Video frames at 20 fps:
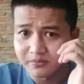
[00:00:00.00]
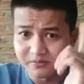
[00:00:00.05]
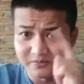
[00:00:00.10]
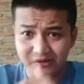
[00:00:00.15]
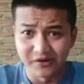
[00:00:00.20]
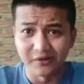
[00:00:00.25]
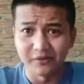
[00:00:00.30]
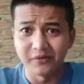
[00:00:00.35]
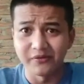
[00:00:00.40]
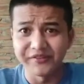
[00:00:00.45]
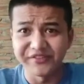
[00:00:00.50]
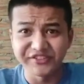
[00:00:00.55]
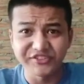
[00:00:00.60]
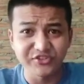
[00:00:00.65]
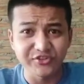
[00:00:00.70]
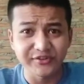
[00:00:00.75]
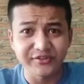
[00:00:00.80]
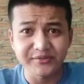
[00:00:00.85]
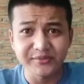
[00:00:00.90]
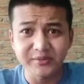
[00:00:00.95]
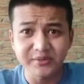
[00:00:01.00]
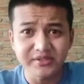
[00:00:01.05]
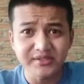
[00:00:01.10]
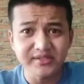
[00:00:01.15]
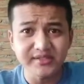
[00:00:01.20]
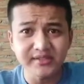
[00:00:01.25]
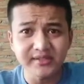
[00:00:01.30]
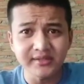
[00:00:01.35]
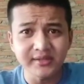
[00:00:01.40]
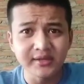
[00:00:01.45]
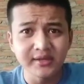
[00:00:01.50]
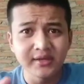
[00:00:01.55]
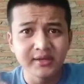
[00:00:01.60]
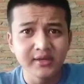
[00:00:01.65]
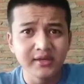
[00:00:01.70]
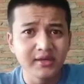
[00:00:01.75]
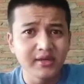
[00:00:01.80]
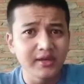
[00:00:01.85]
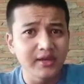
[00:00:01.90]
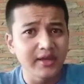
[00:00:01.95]
put up overhead transparency.
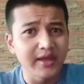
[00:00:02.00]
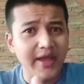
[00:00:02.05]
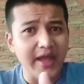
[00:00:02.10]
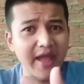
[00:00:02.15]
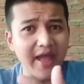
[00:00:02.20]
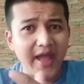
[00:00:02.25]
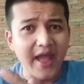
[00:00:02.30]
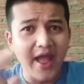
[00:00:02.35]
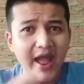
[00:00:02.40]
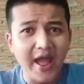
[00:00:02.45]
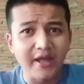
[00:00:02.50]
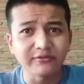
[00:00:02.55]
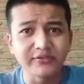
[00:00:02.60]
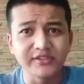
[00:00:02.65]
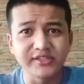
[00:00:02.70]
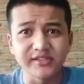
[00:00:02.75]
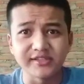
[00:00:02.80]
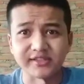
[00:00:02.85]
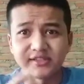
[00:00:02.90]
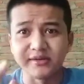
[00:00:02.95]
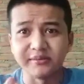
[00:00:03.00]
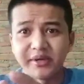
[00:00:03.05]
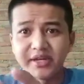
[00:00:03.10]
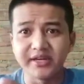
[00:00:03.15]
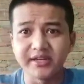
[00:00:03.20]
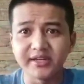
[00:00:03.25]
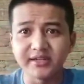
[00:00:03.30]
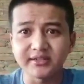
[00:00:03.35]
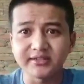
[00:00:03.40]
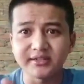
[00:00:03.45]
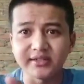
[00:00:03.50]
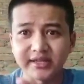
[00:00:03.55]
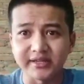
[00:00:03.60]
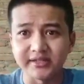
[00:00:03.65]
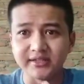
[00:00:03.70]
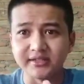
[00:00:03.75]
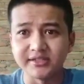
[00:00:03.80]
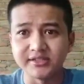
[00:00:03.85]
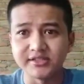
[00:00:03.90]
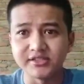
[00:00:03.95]
Advances in medical
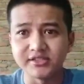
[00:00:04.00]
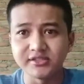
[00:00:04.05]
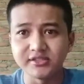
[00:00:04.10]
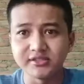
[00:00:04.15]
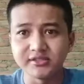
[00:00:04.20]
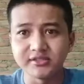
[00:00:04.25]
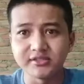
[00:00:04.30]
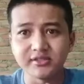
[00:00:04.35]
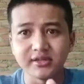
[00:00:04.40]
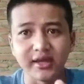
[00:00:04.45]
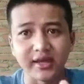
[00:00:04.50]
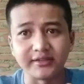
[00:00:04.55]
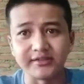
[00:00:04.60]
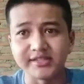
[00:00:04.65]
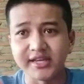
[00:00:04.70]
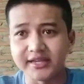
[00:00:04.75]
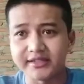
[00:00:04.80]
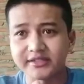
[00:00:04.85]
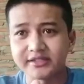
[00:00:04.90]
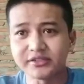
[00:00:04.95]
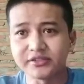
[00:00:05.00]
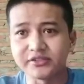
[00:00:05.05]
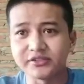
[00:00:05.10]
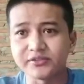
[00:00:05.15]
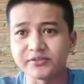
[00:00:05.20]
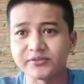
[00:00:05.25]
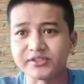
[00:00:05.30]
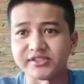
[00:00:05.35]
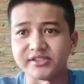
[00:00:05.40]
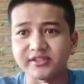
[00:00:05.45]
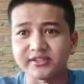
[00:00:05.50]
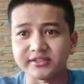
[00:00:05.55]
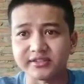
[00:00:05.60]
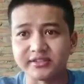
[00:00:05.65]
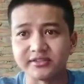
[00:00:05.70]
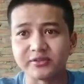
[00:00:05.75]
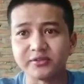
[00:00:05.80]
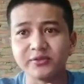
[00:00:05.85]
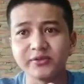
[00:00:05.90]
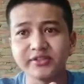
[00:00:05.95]
technology and techniques result
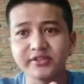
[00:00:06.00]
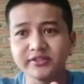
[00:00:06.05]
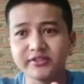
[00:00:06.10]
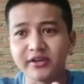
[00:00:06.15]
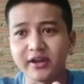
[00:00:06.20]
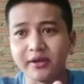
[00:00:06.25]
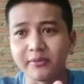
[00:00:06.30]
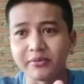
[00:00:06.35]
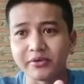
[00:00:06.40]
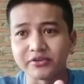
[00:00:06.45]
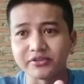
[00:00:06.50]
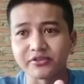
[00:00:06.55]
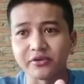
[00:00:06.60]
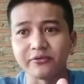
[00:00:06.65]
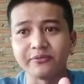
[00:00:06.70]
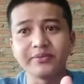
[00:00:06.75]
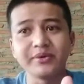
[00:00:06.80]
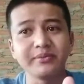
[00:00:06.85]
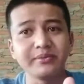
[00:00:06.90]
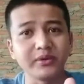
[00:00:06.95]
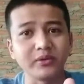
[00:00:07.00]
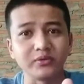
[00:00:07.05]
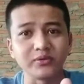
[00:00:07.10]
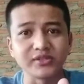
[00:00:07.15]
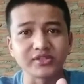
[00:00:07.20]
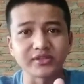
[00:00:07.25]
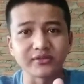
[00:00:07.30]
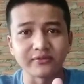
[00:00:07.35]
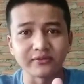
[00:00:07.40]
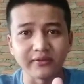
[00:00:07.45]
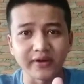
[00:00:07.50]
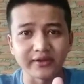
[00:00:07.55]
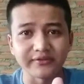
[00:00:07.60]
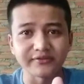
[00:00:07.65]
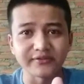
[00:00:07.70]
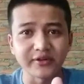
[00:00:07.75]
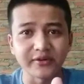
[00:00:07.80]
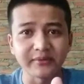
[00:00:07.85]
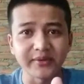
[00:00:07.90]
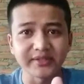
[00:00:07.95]
in greater numbers of people who survive
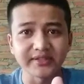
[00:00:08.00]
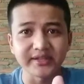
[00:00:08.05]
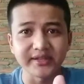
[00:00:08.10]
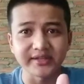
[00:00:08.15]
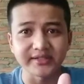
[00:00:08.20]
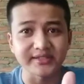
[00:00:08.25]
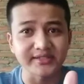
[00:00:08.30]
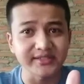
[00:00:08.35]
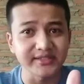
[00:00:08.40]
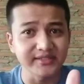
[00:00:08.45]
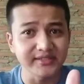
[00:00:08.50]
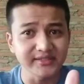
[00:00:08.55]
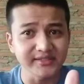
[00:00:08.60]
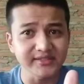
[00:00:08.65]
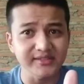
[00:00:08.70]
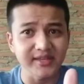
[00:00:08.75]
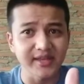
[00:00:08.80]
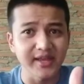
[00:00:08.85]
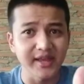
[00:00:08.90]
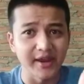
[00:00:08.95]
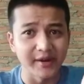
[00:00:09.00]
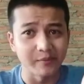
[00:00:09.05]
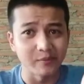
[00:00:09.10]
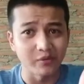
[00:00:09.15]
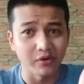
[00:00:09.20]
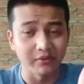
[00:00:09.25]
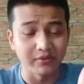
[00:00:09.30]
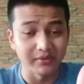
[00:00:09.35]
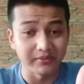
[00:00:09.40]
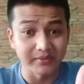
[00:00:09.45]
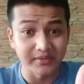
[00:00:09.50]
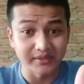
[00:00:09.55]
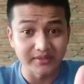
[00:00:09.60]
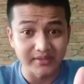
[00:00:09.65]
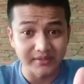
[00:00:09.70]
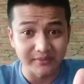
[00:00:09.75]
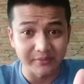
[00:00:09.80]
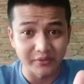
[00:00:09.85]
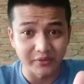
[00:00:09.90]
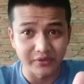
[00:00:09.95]
traumatic accidents and
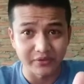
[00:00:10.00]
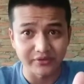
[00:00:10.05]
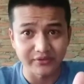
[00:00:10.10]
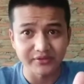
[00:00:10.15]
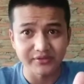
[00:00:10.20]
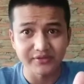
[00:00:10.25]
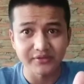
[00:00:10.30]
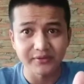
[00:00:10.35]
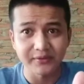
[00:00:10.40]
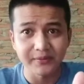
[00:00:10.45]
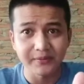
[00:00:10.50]
problematic births.